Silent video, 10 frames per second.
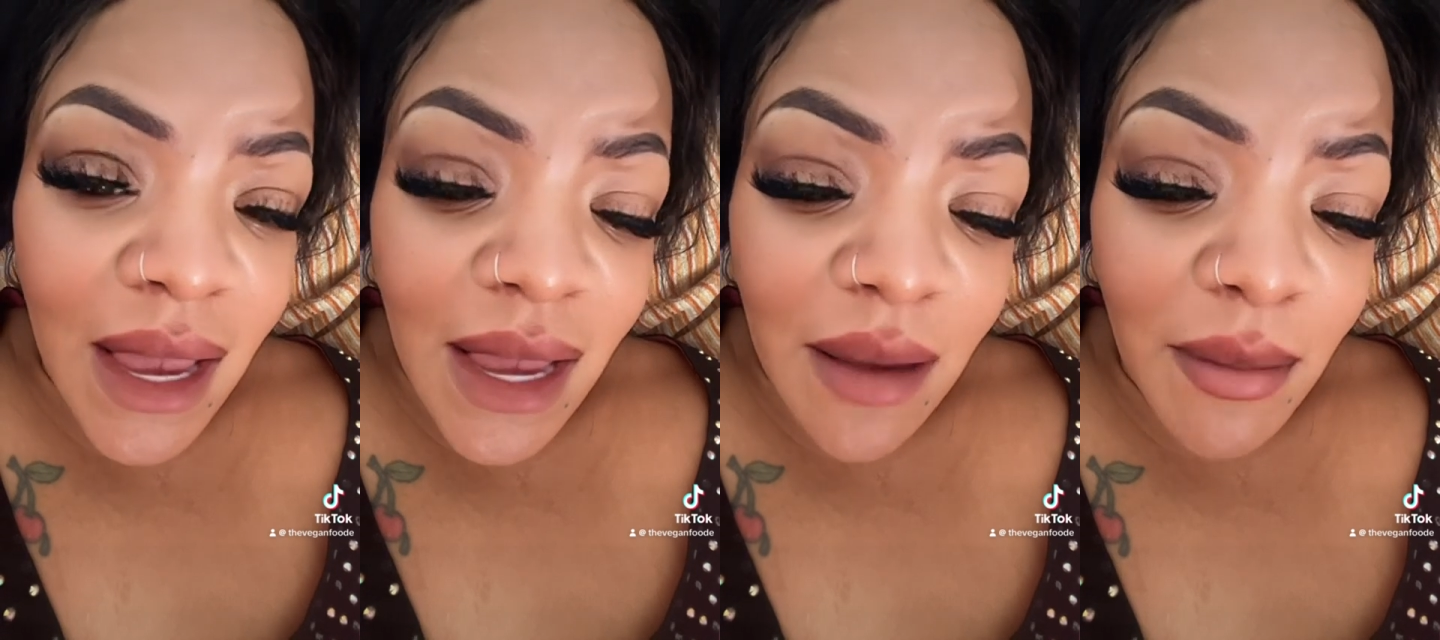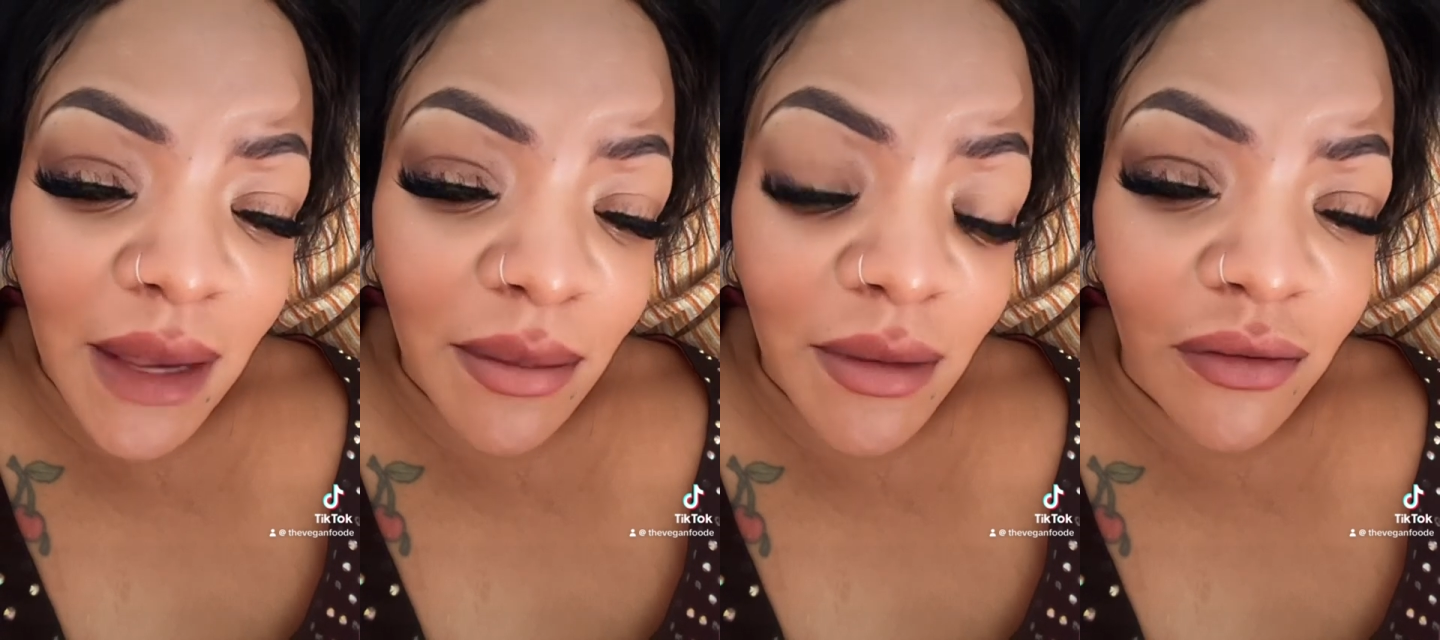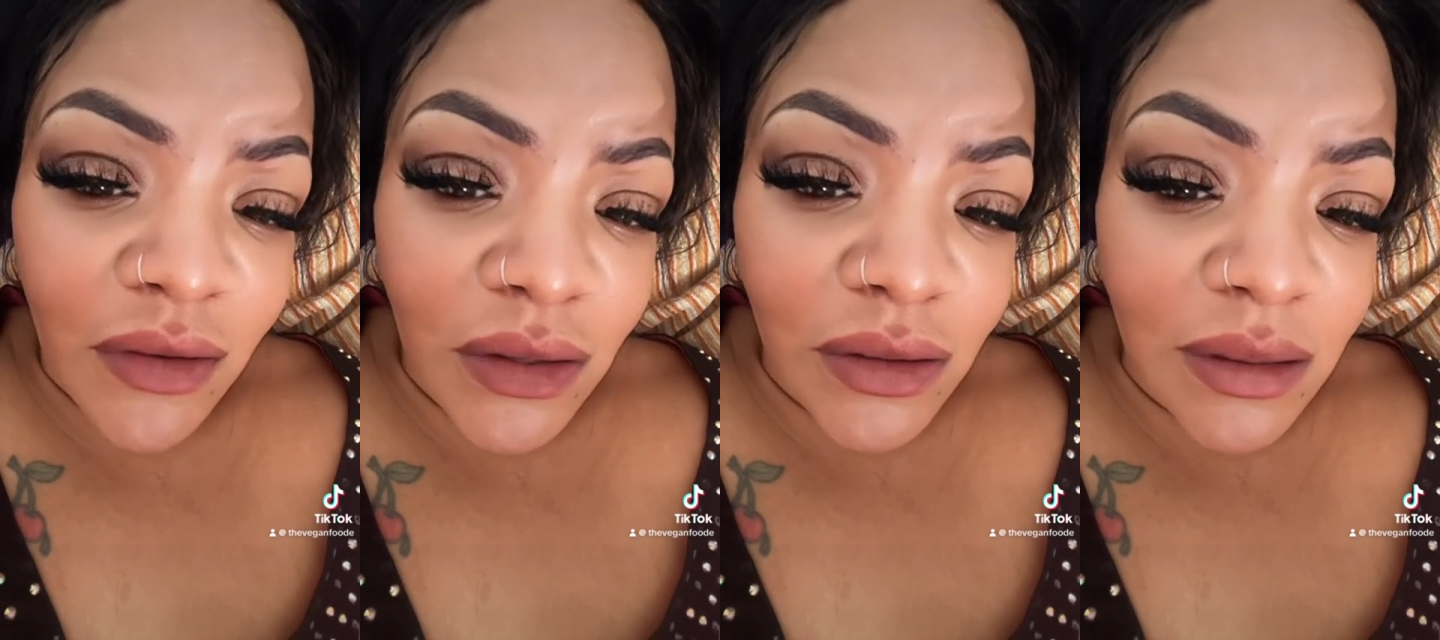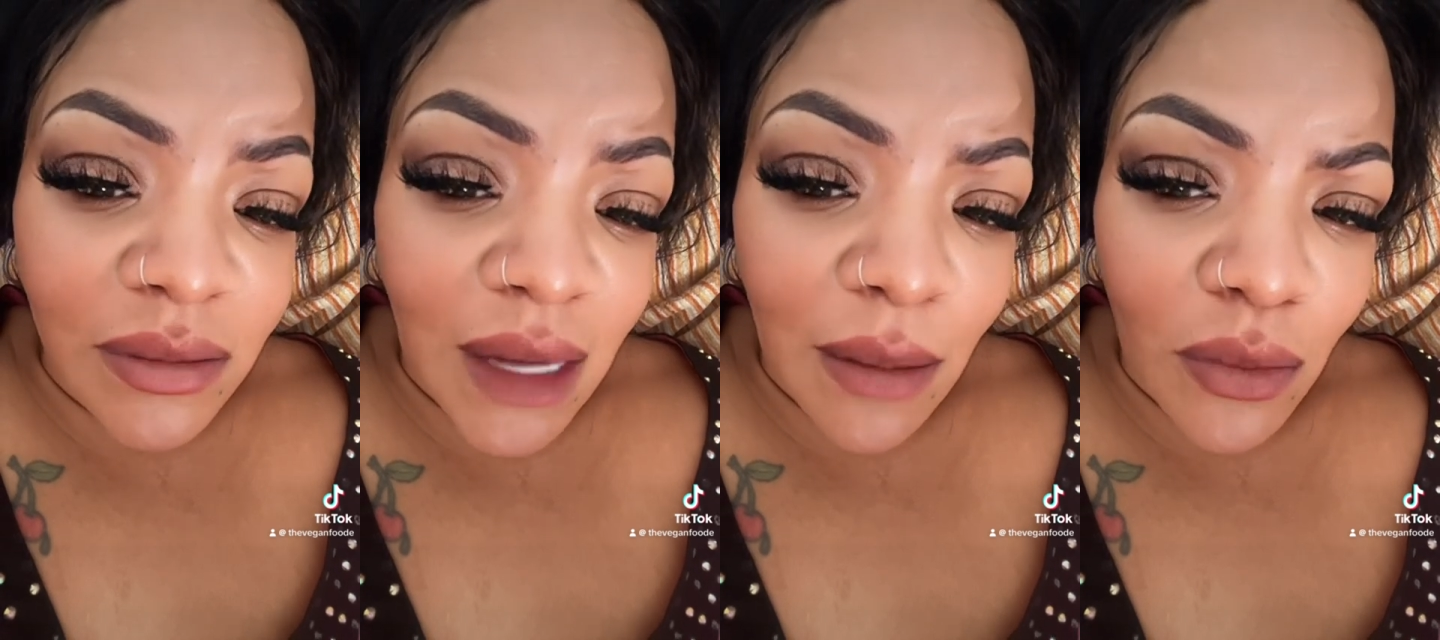and make me feel some
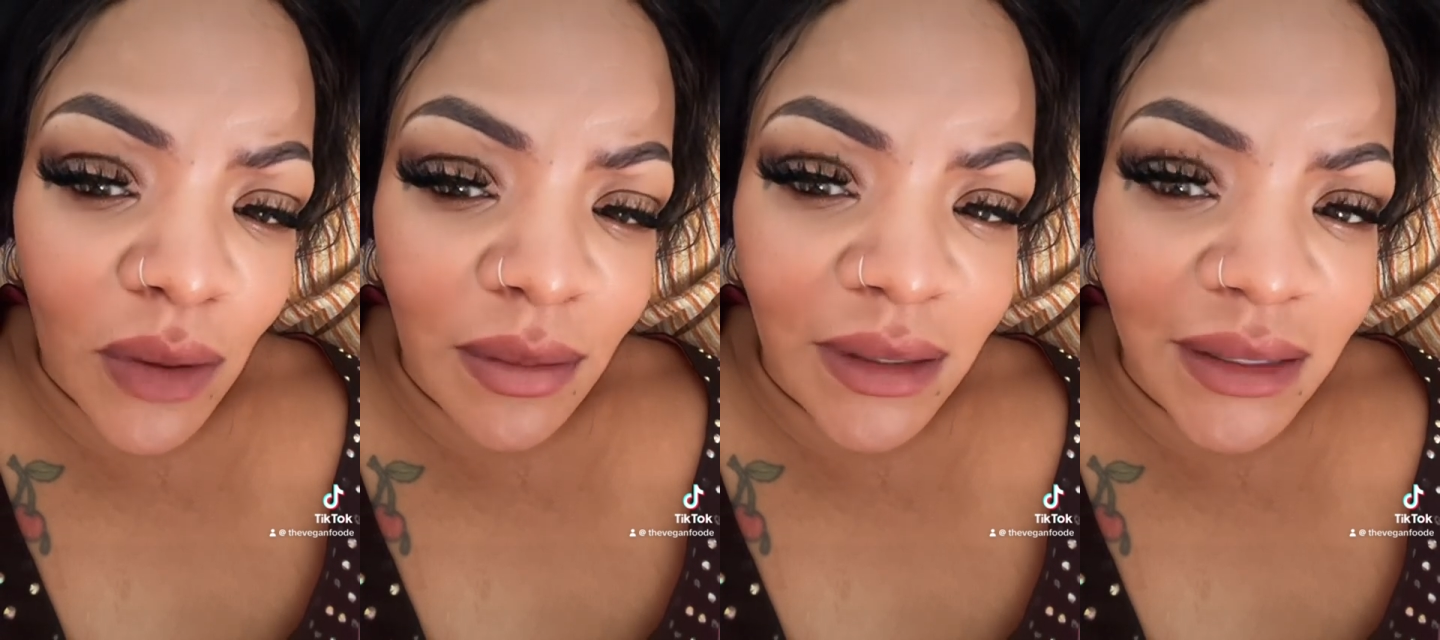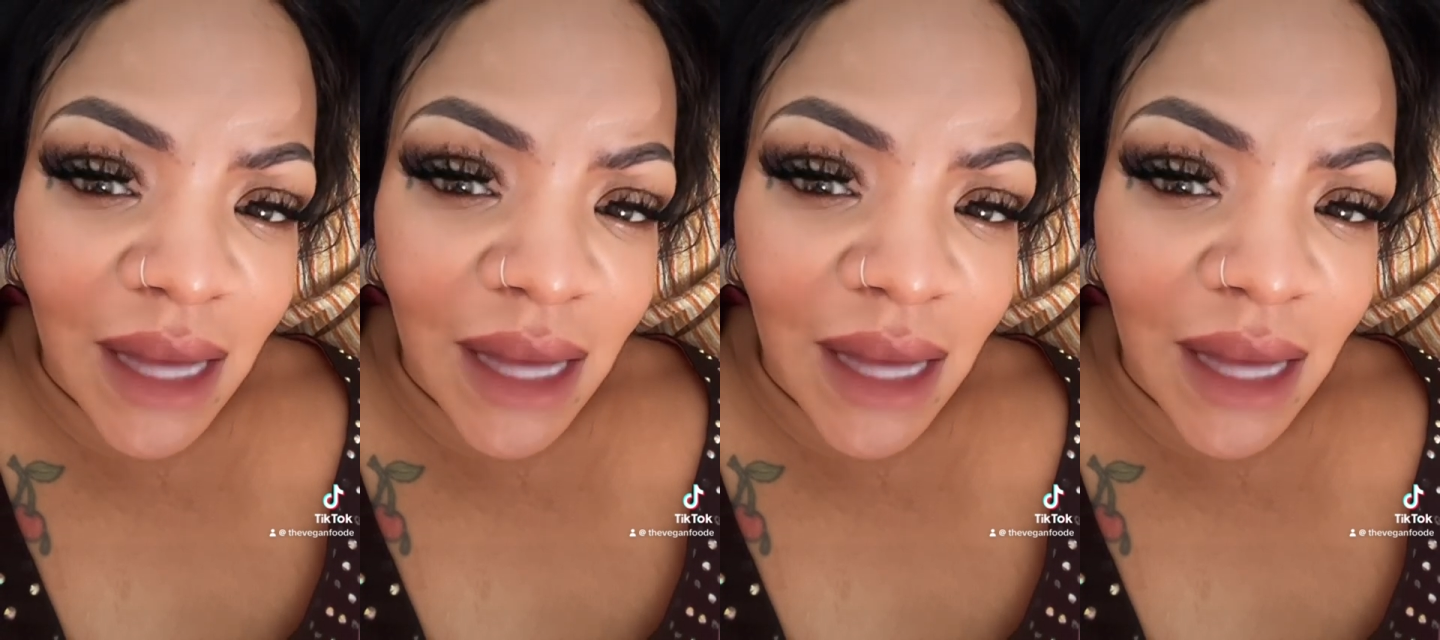type of way because